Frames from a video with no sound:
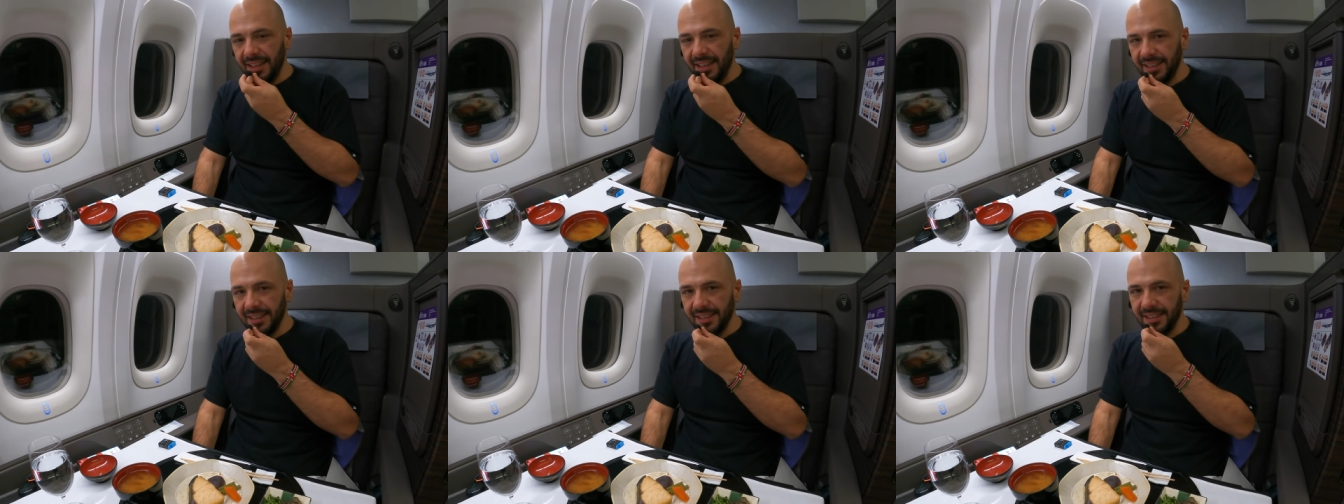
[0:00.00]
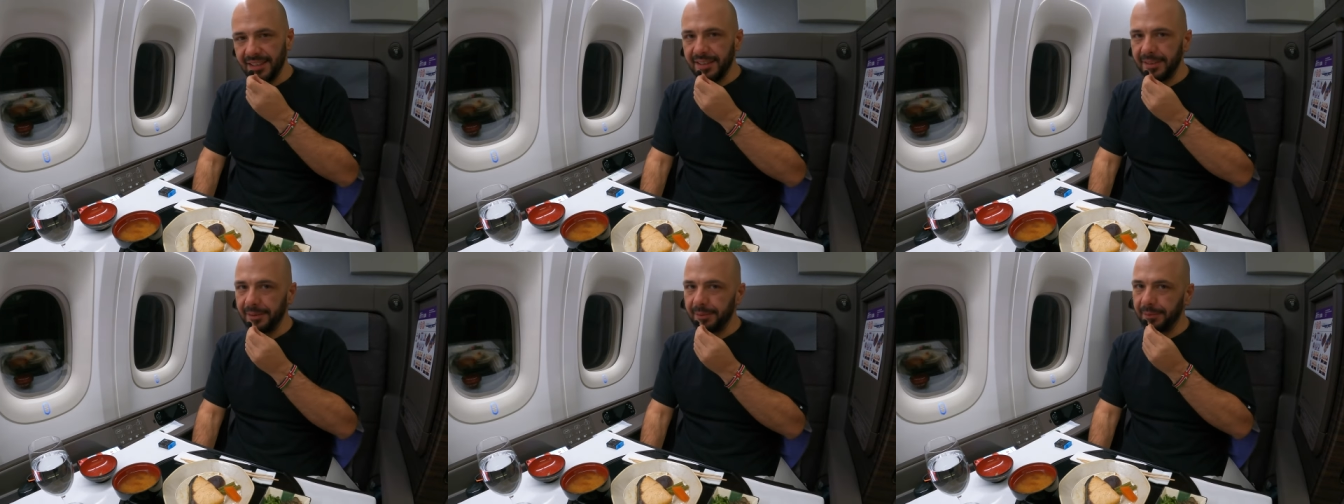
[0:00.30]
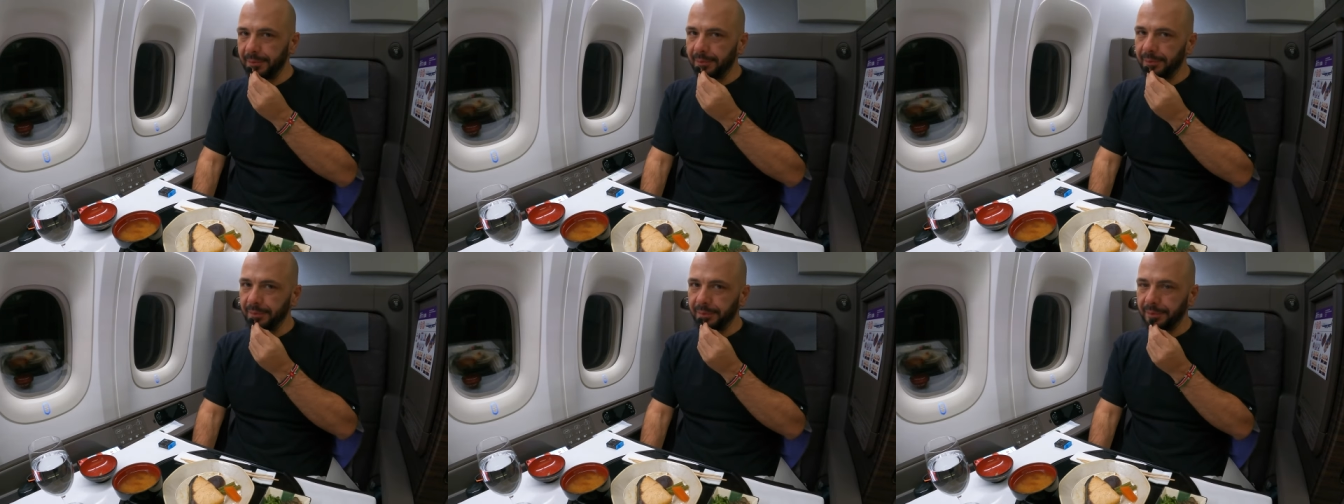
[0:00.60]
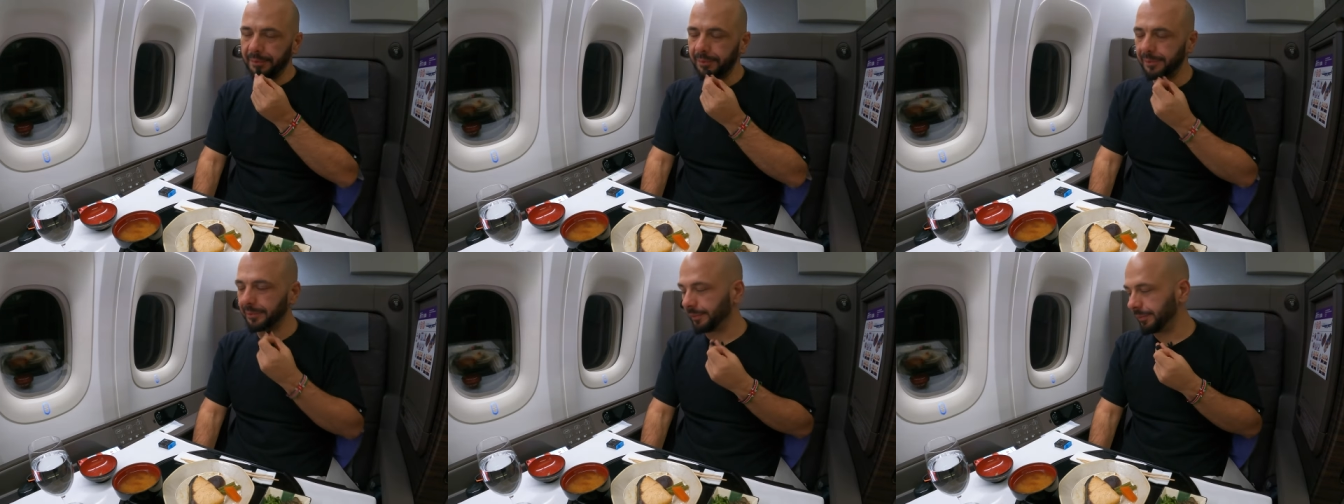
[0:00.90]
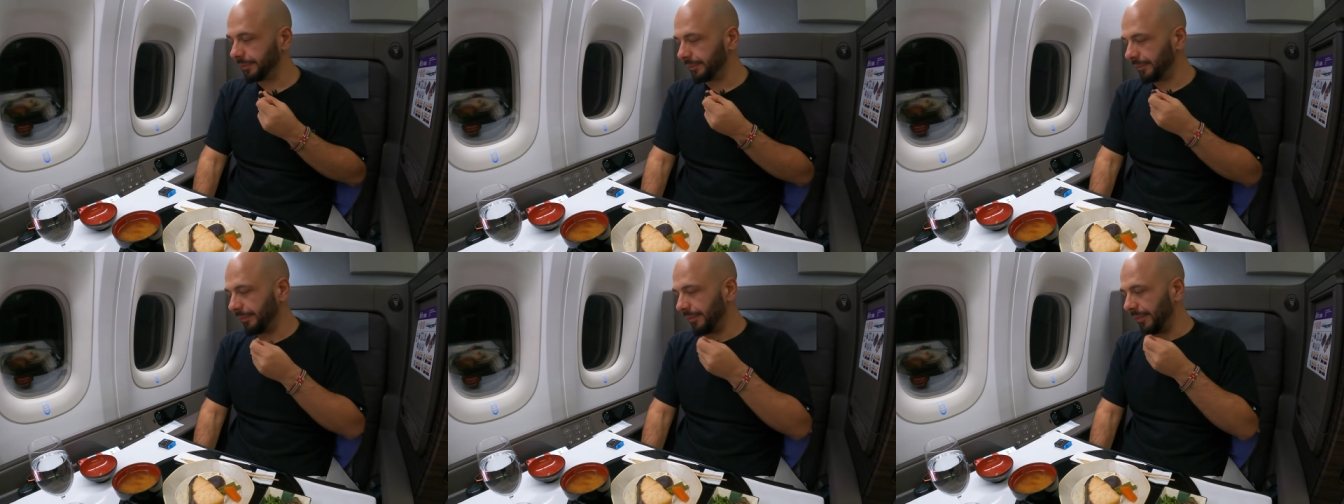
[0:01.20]
guys,
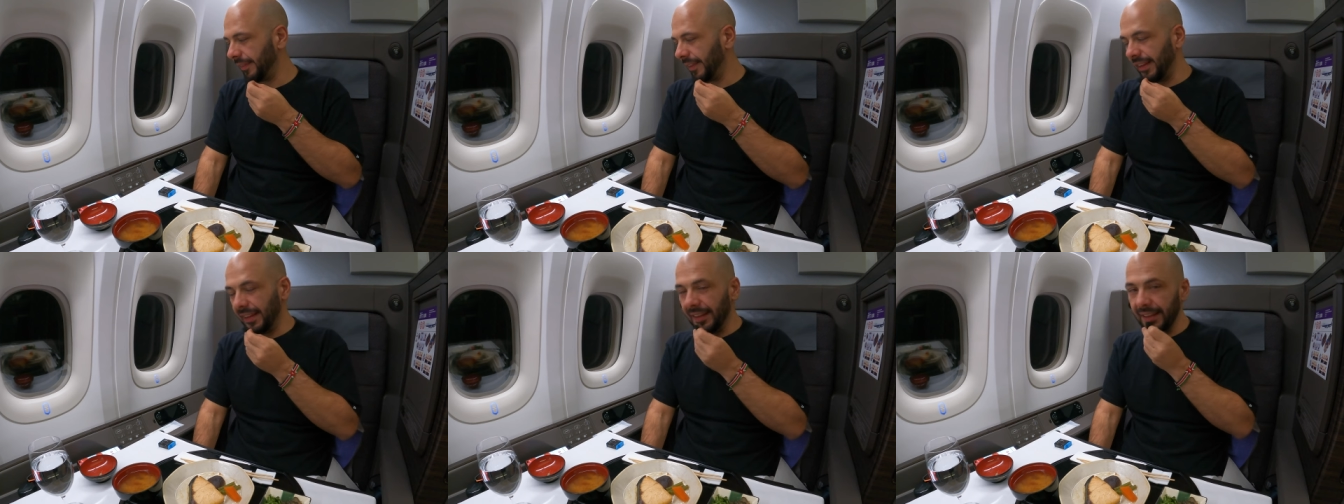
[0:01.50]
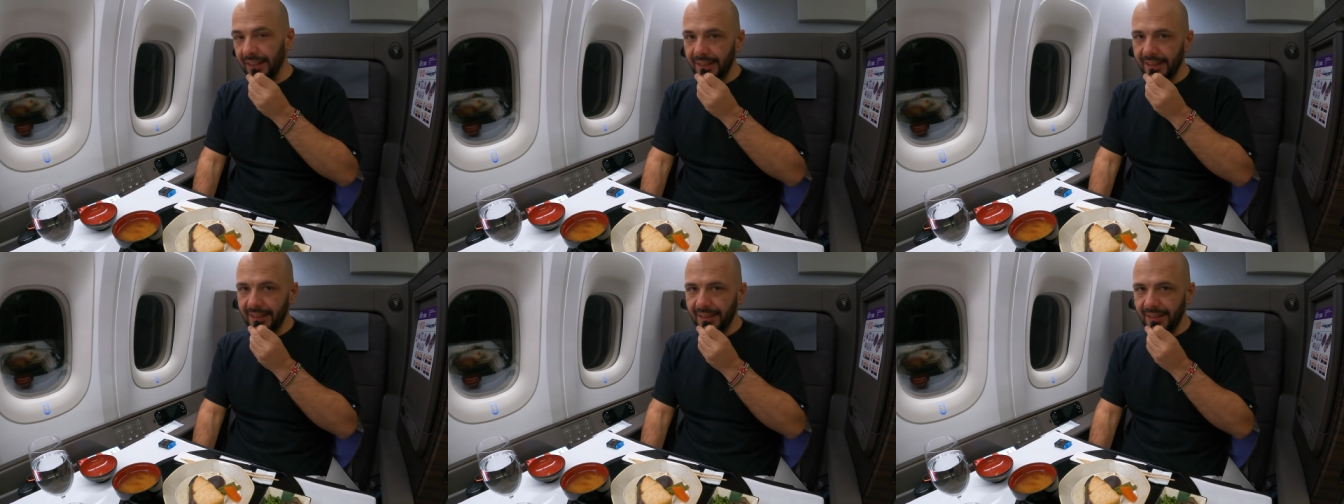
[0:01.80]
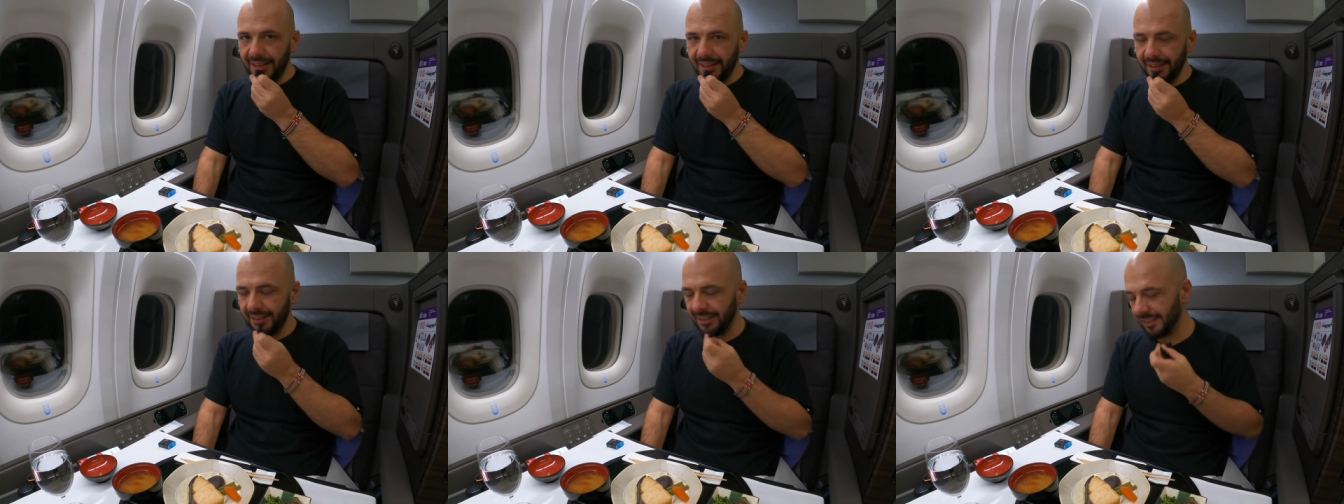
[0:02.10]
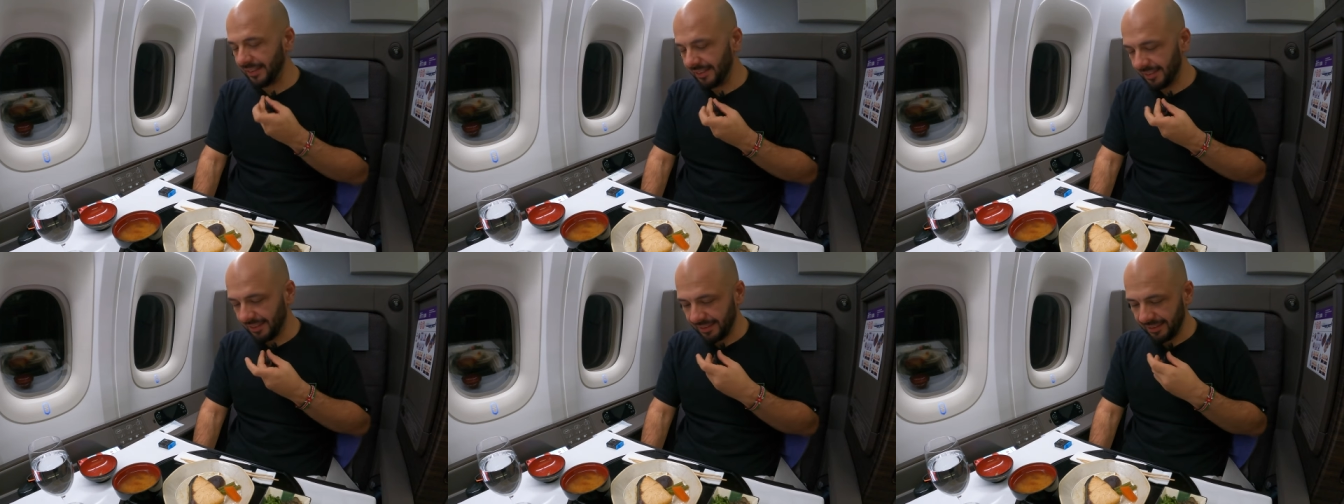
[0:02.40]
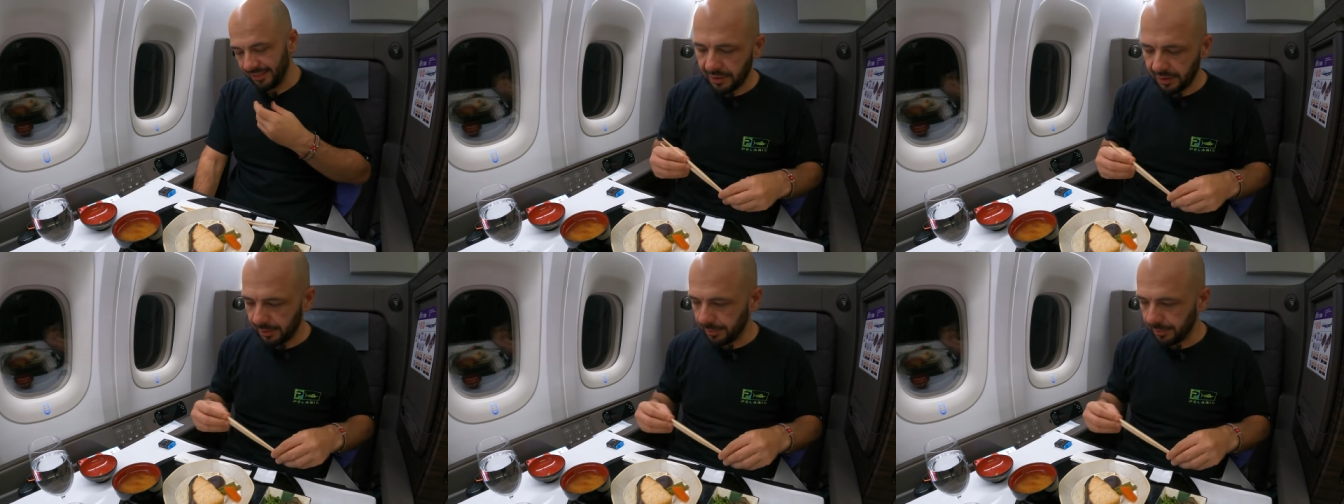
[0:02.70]
guys,